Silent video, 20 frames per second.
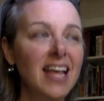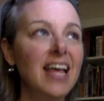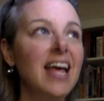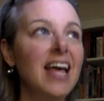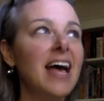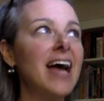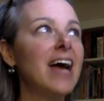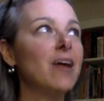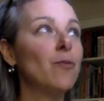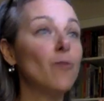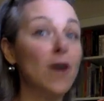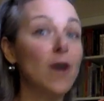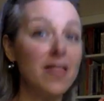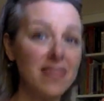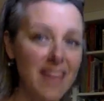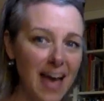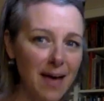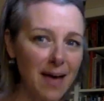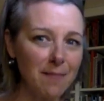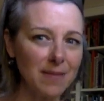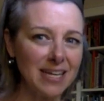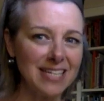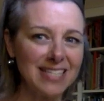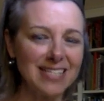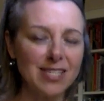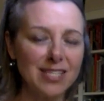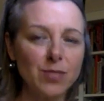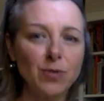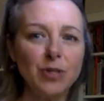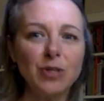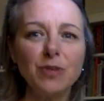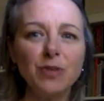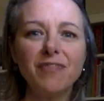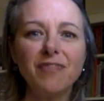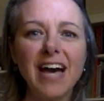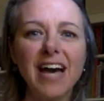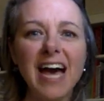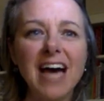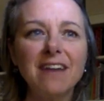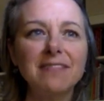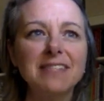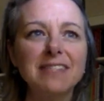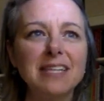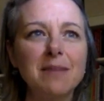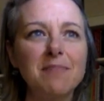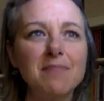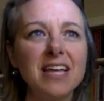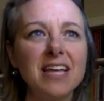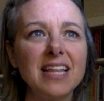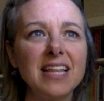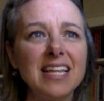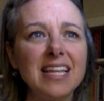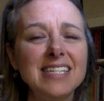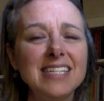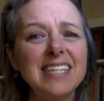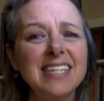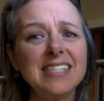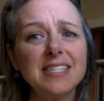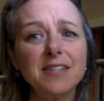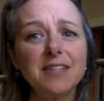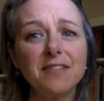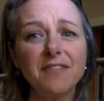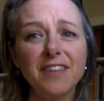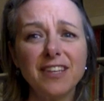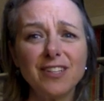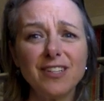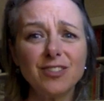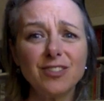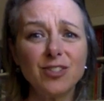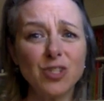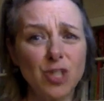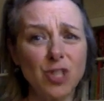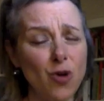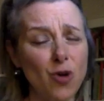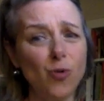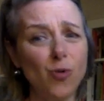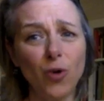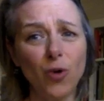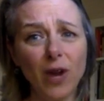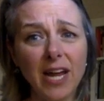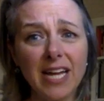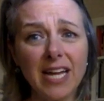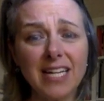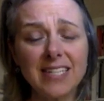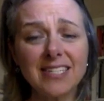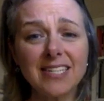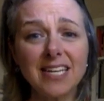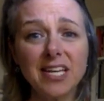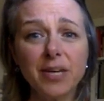And what that means is when you have something that doesn't feel so great,